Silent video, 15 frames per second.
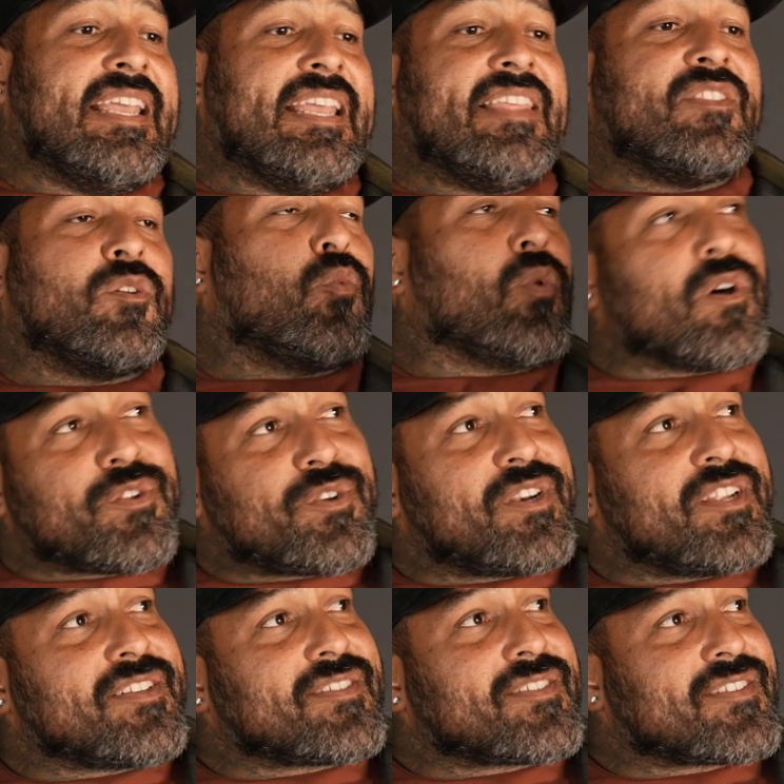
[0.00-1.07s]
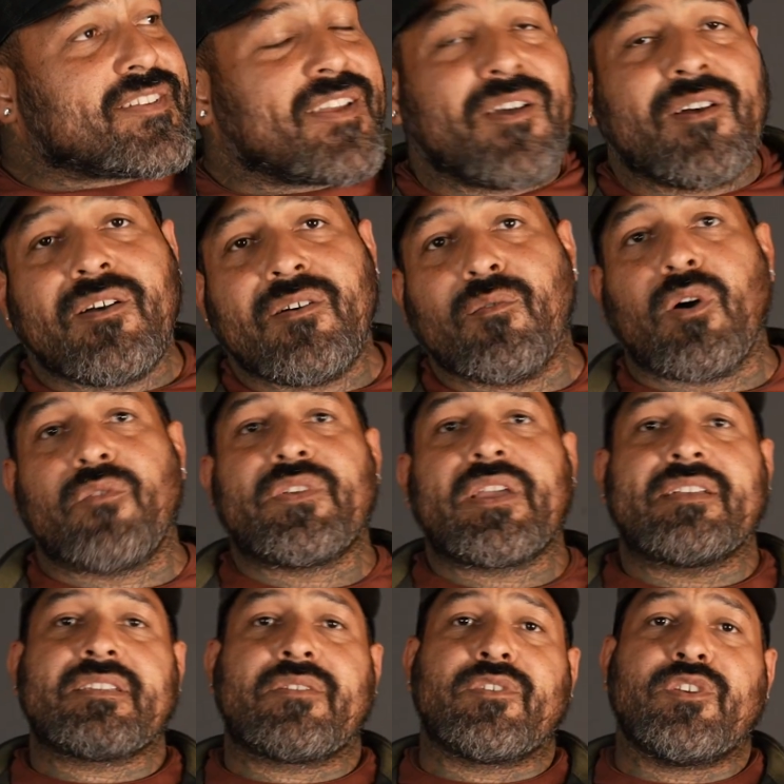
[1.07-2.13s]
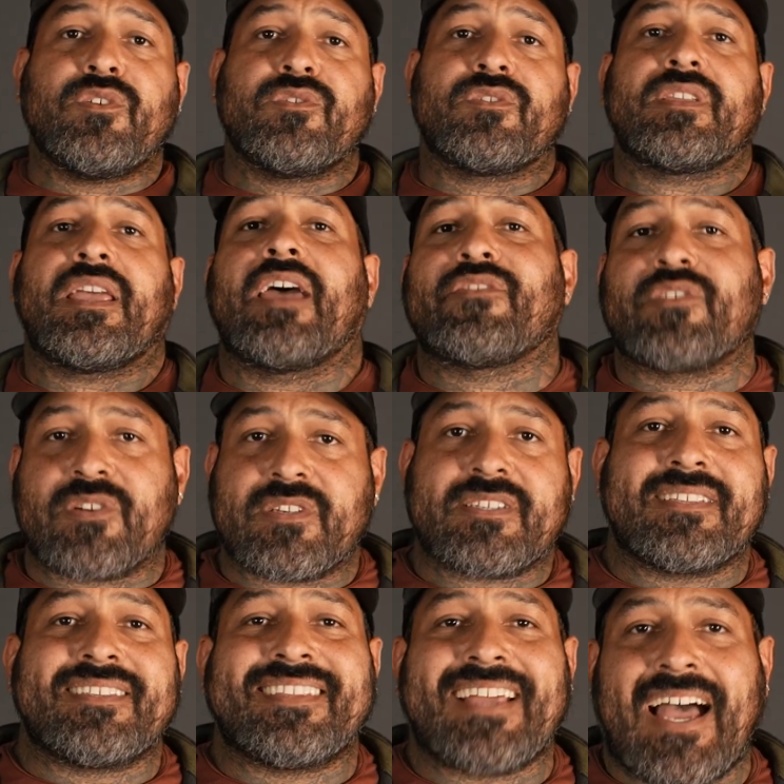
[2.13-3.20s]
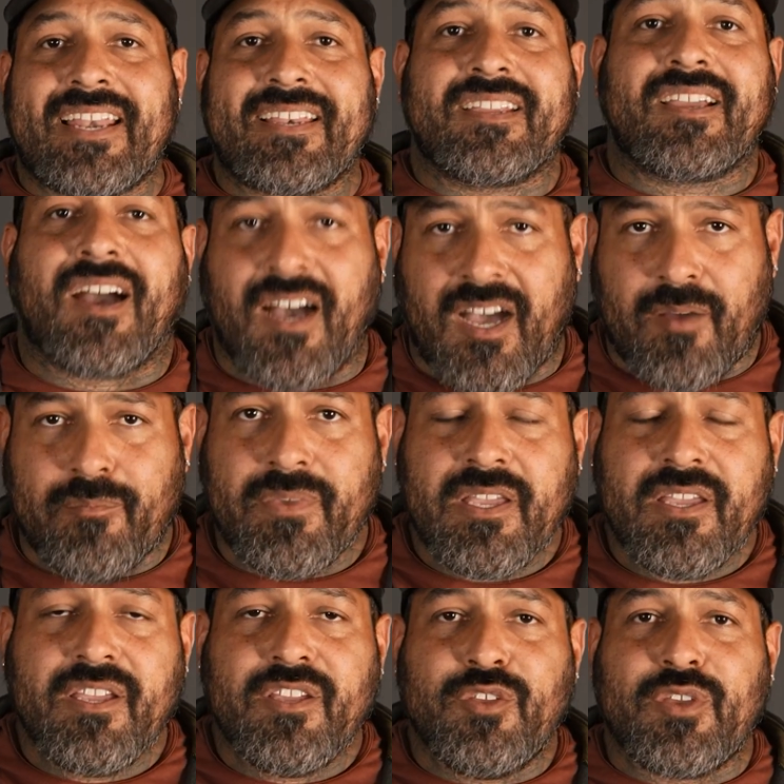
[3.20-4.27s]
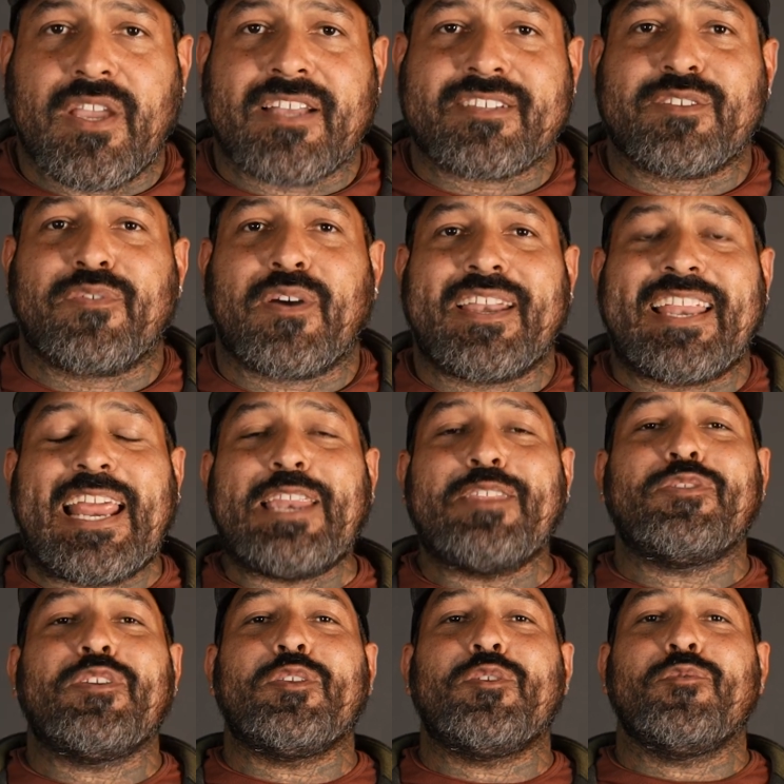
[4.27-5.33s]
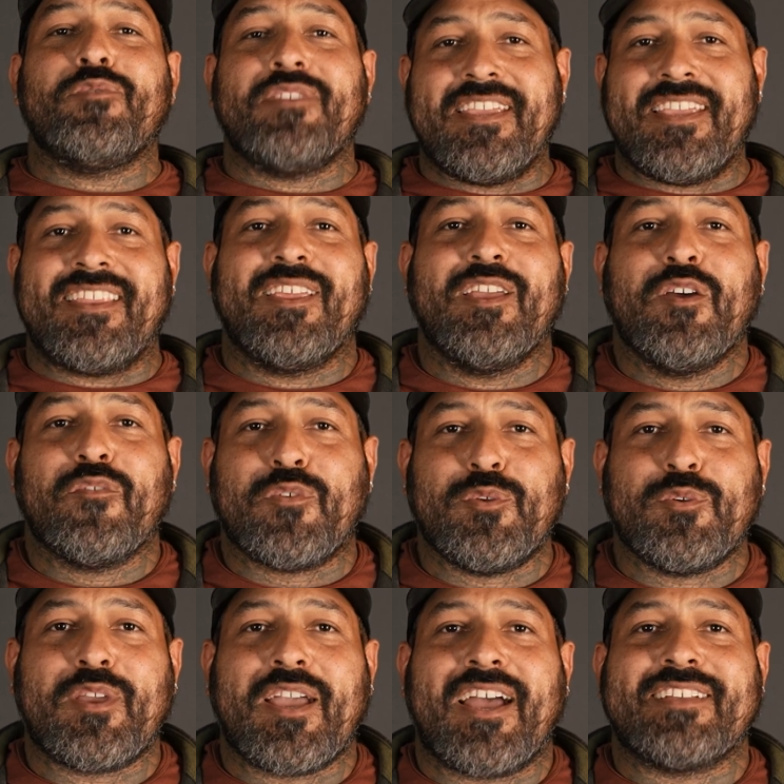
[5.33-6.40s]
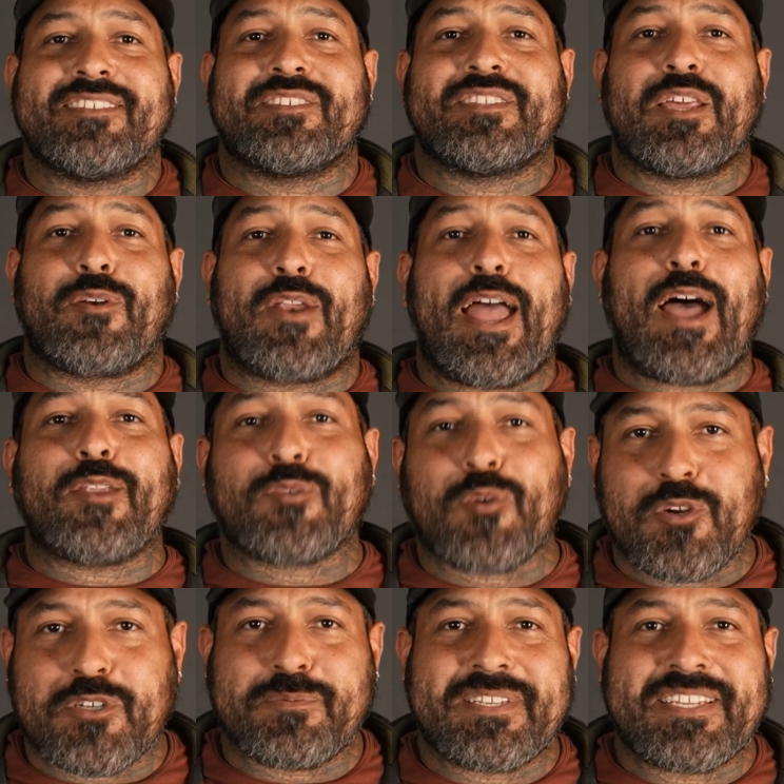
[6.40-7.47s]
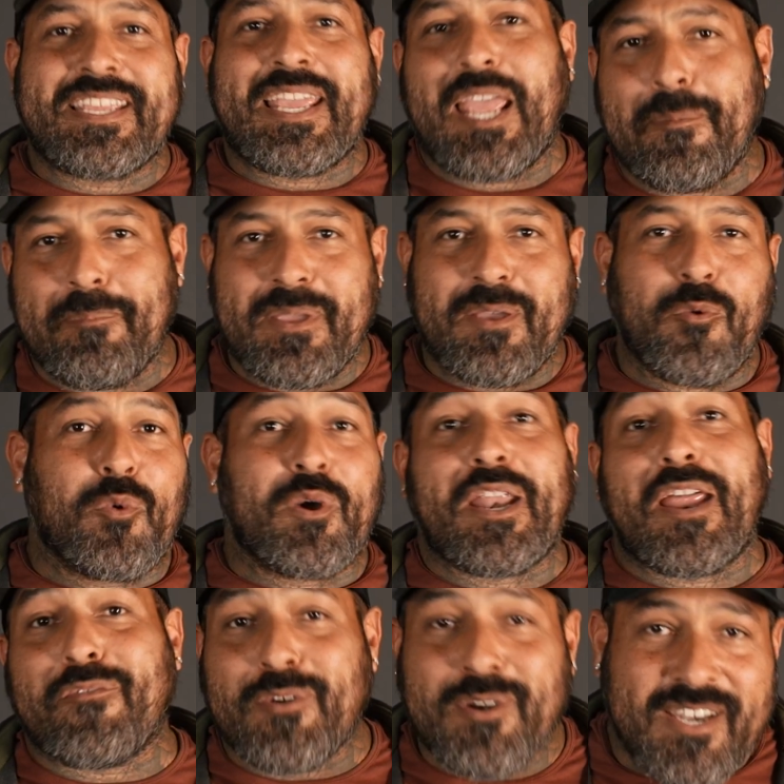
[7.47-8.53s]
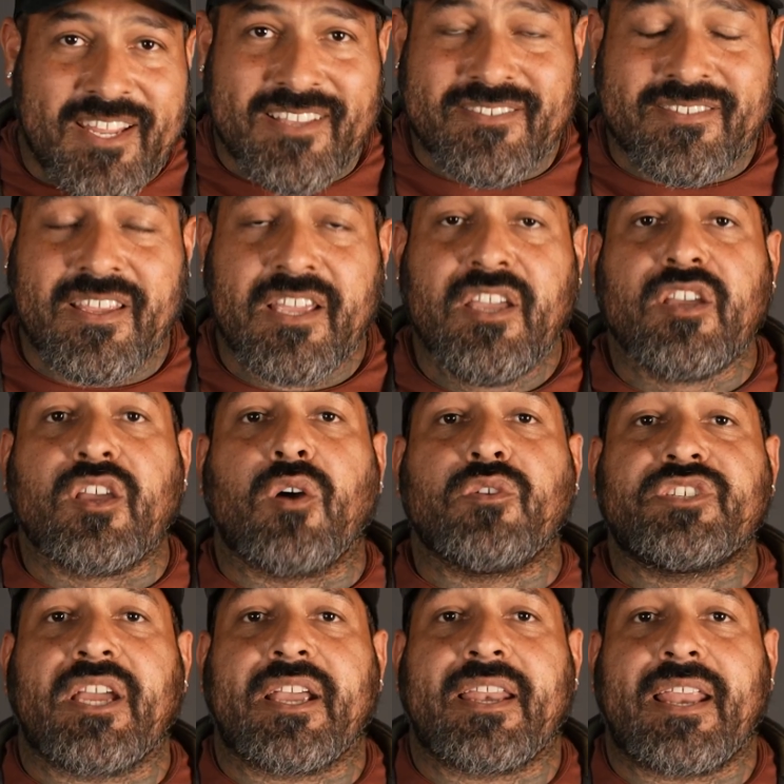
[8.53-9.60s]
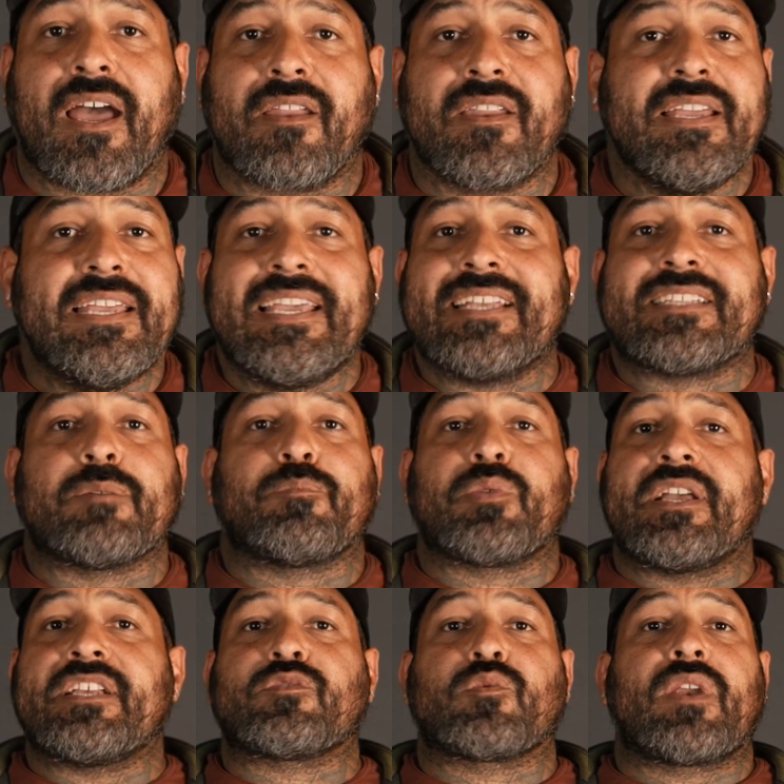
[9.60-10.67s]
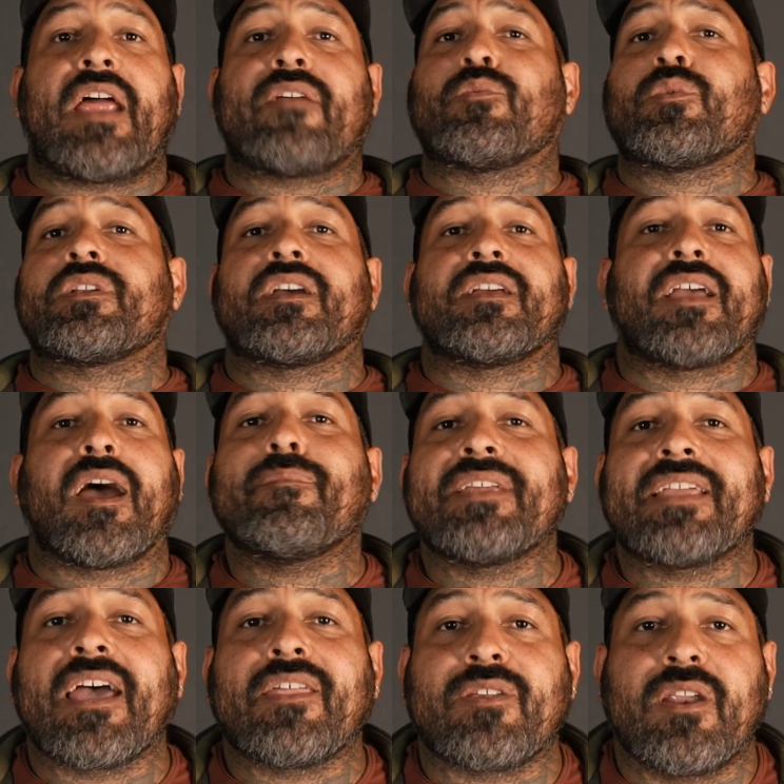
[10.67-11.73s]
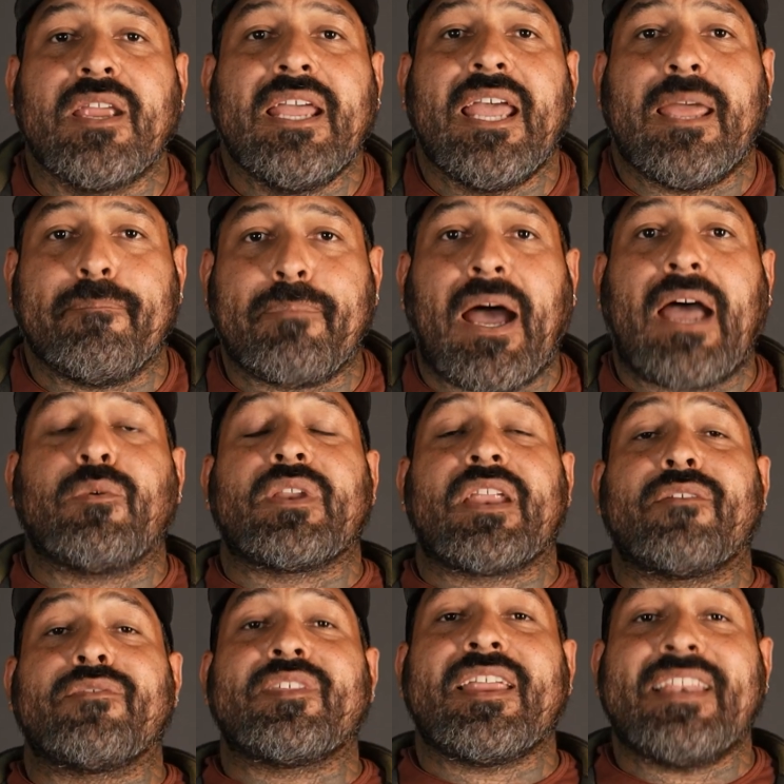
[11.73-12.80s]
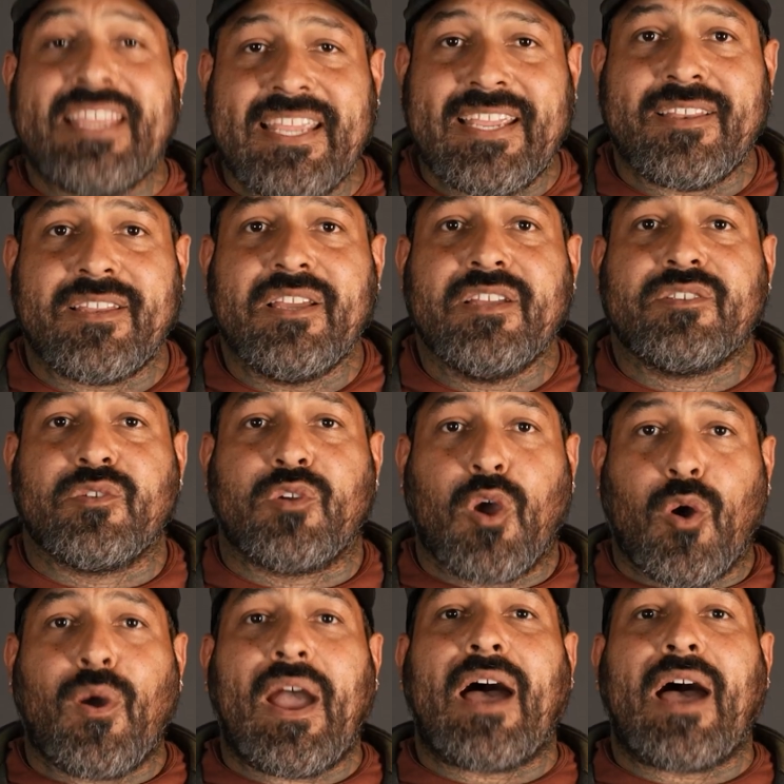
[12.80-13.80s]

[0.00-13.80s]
in the wilderness? Well, if you guys ever used Everest.com, you guys can find anything you need for you guys that are outdoorsmen, camping, whatever it is. Go check it out. It's a place where everyone can come together and buy whatever they need to go